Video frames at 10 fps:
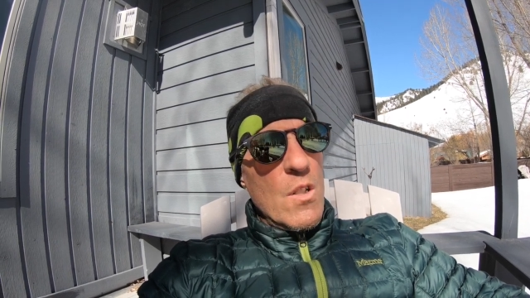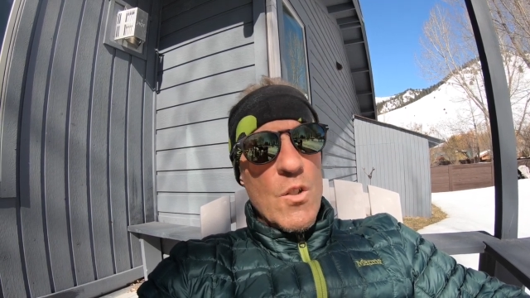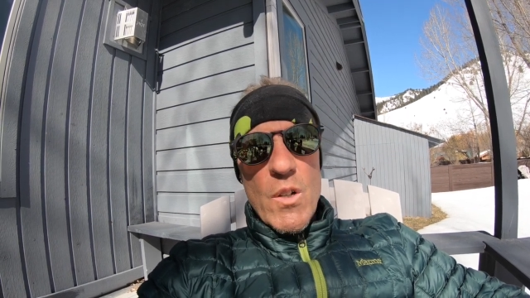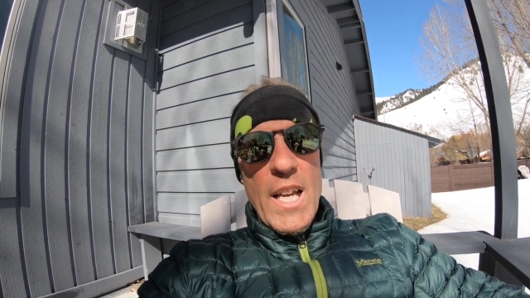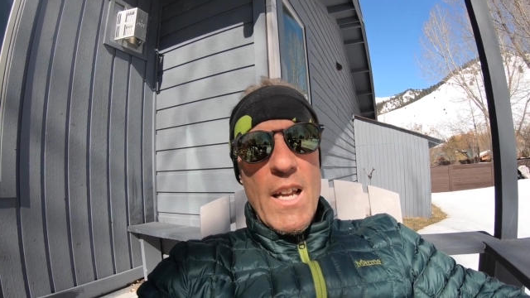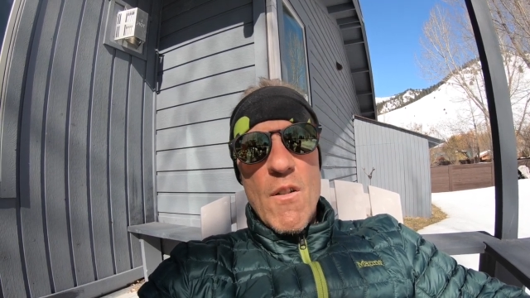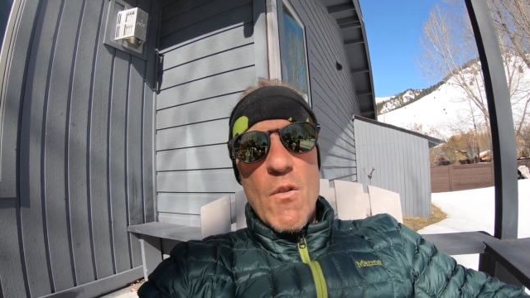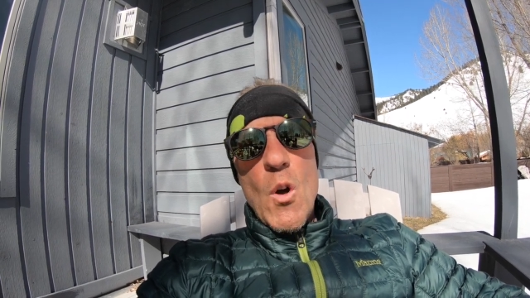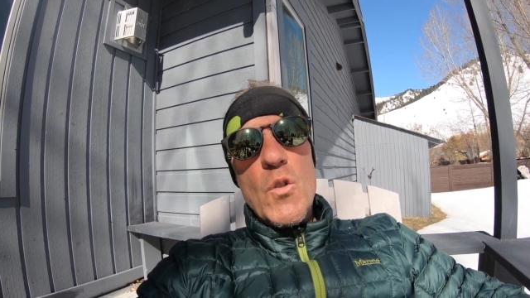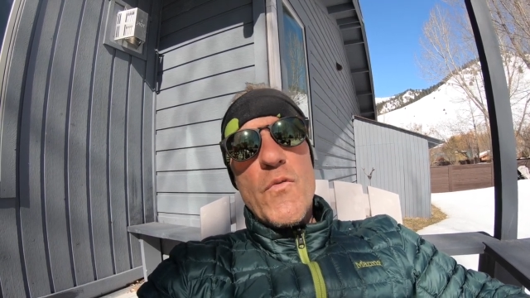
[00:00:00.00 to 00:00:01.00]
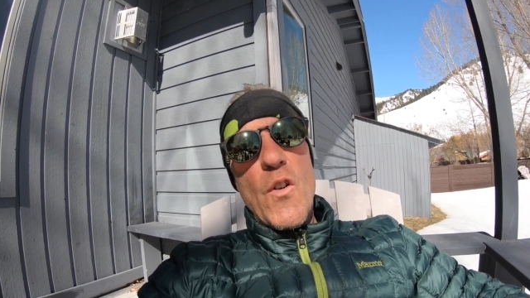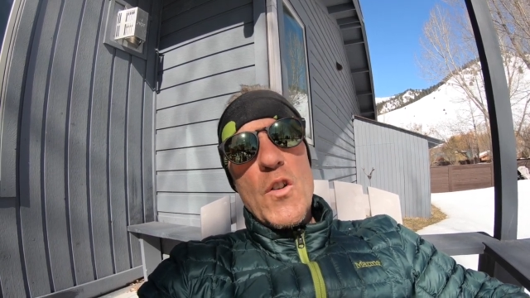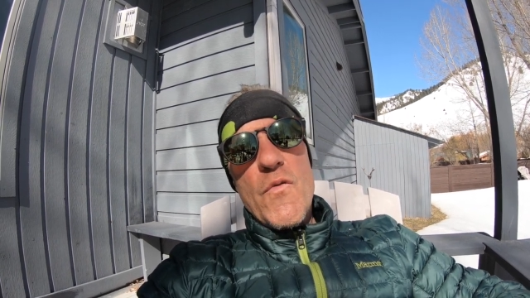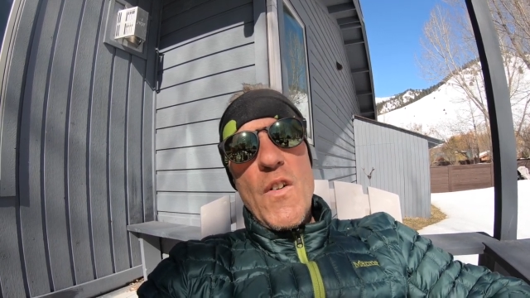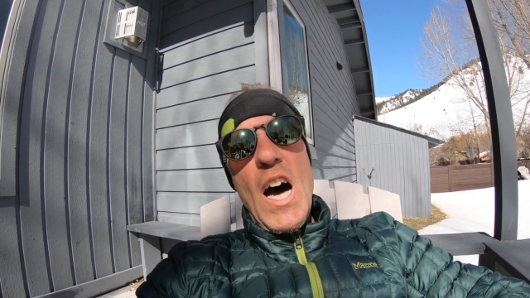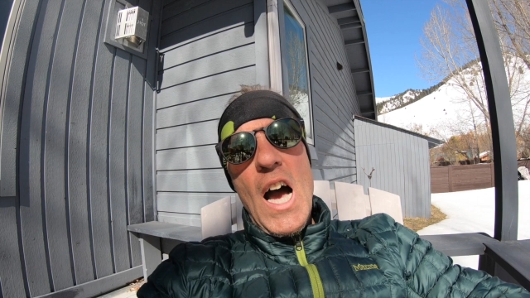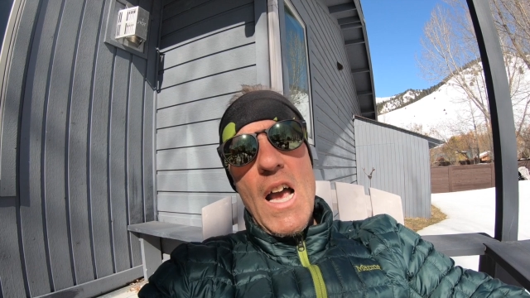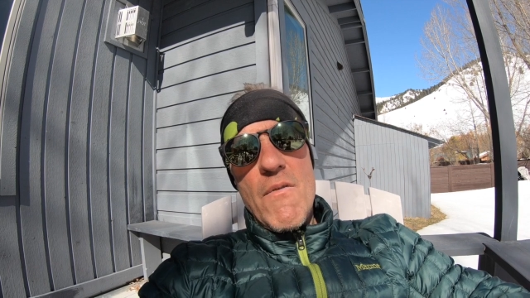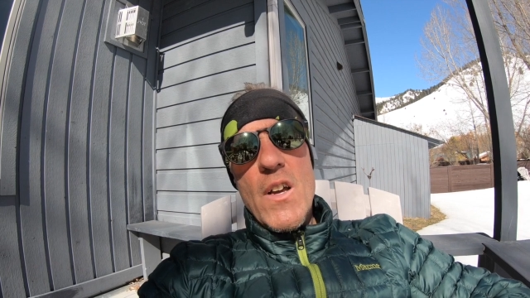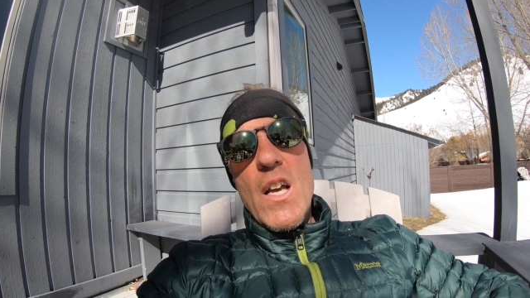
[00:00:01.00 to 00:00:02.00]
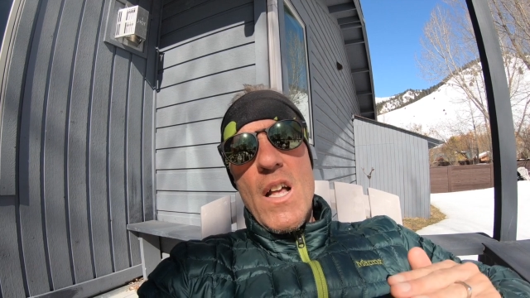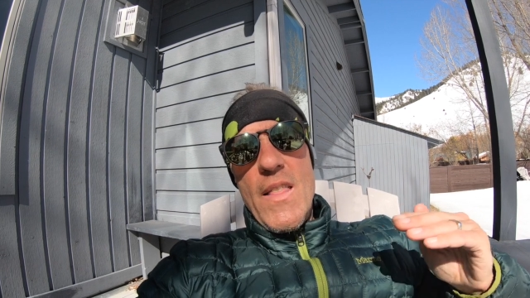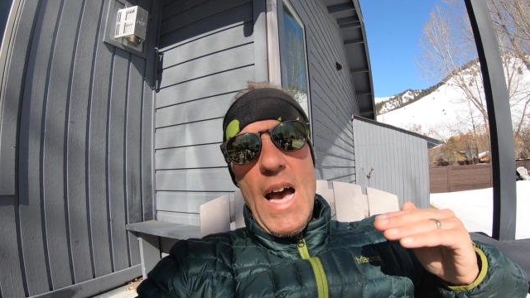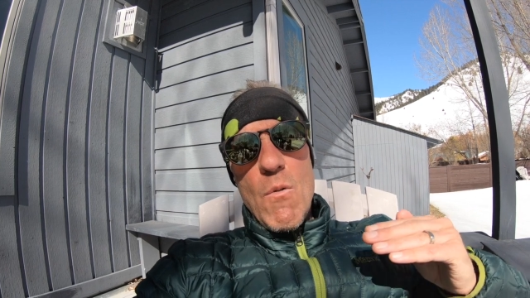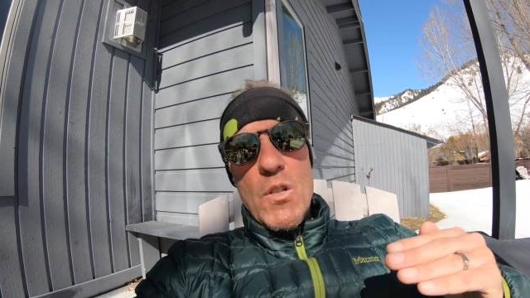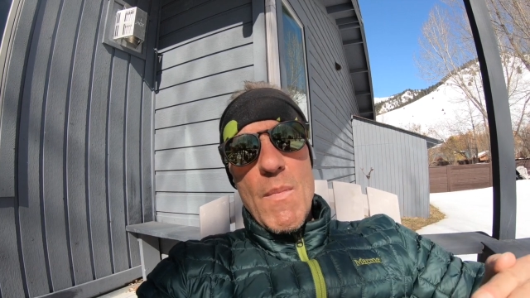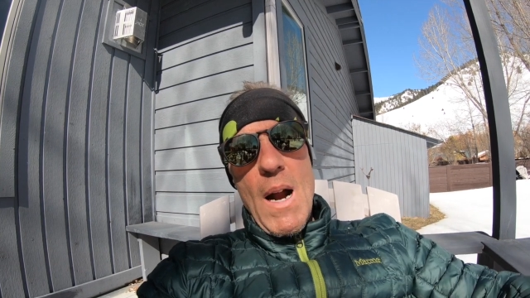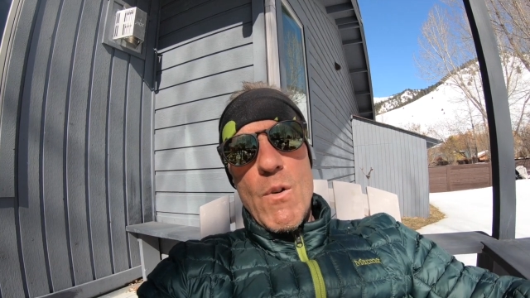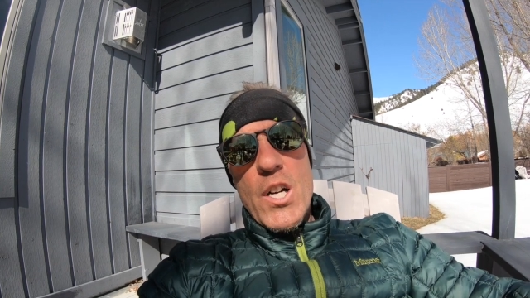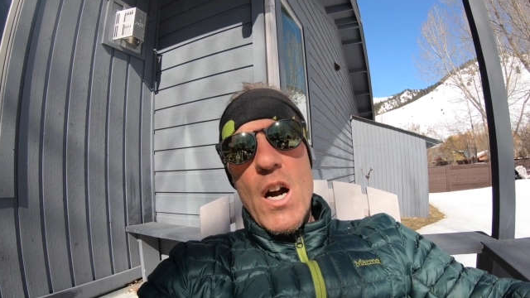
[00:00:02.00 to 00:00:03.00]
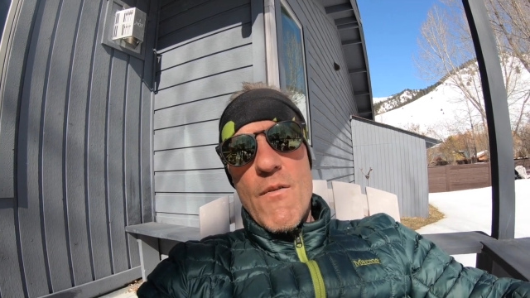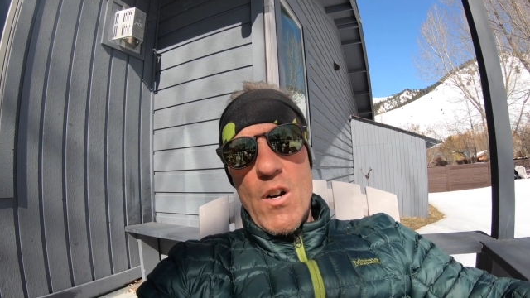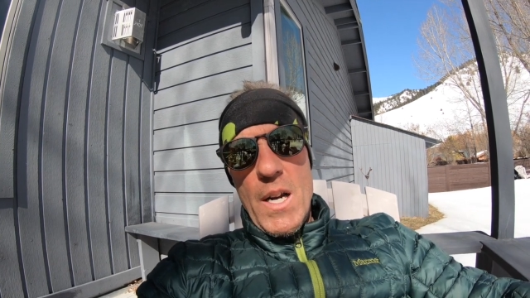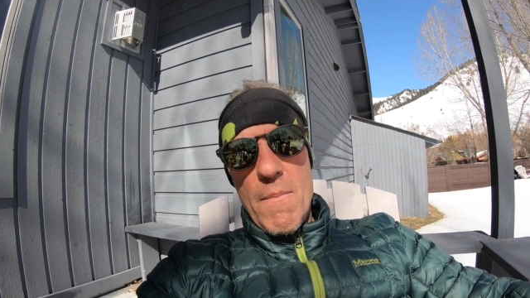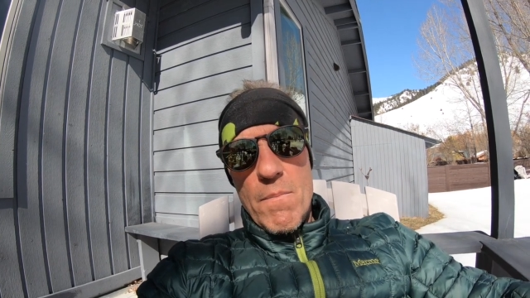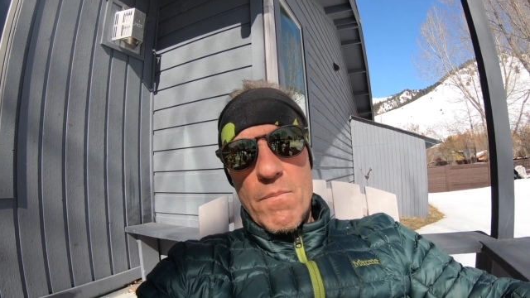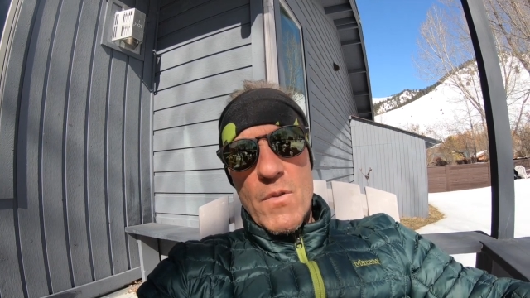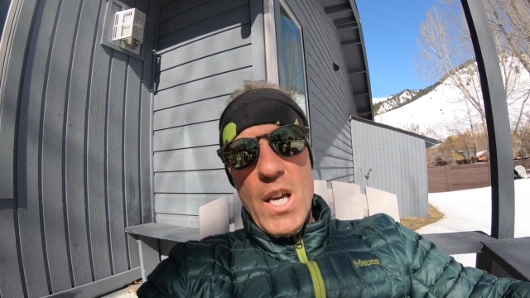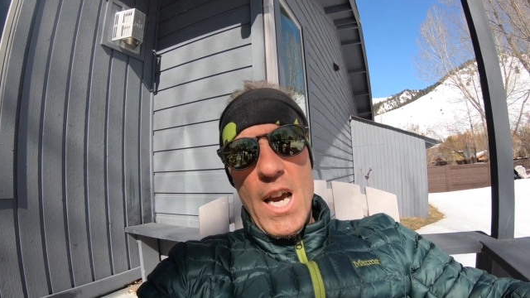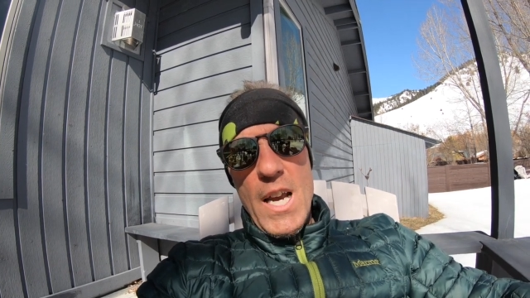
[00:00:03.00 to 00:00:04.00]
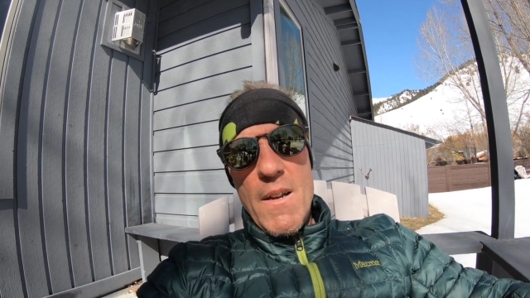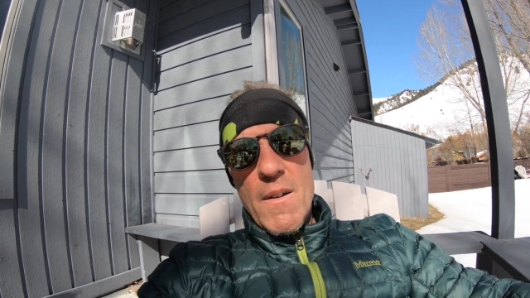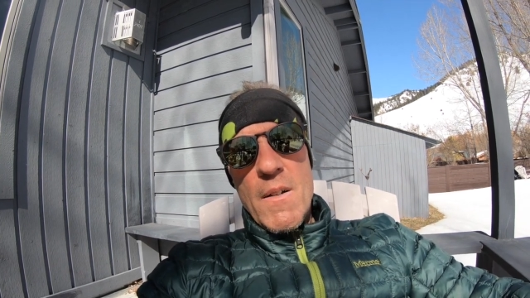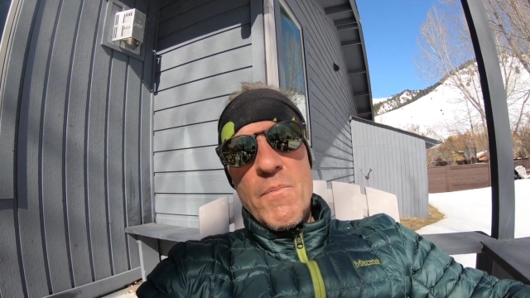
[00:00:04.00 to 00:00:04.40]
So again, those first 5, that was my recovery, okay?